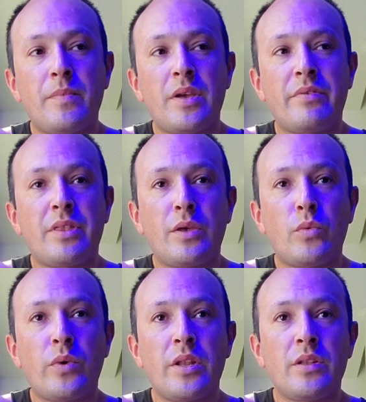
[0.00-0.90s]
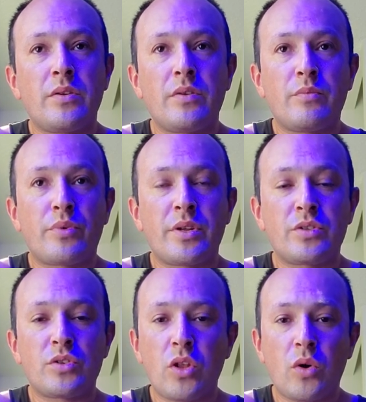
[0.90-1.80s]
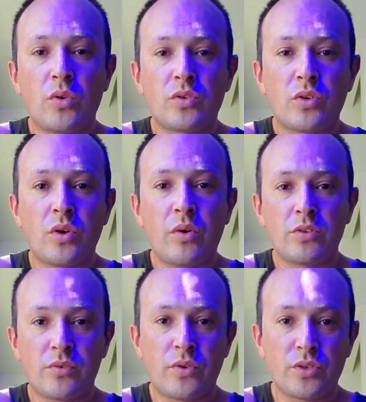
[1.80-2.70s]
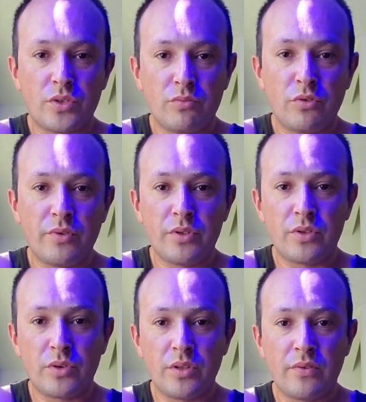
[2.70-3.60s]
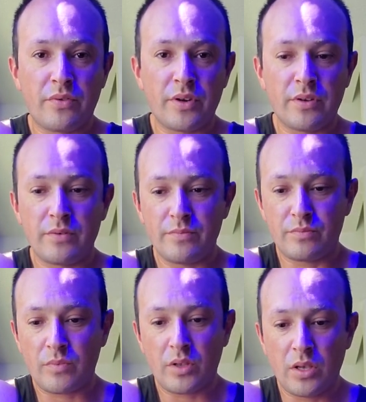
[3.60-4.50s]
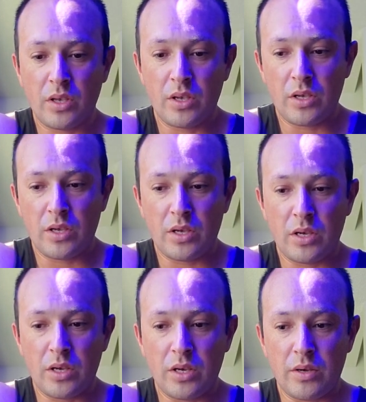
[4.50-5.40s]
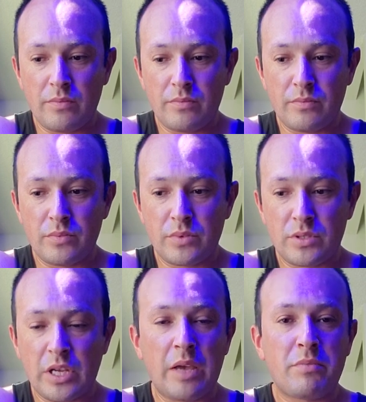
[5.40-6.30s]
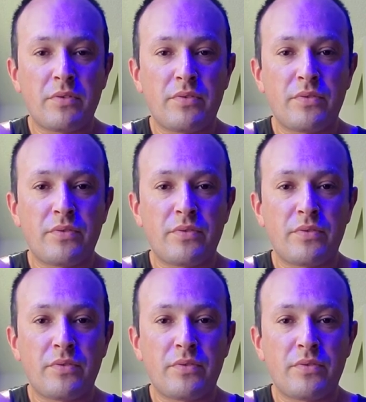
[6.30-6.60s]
Everything went pretty slow, so I was forced to move into a different uh, type of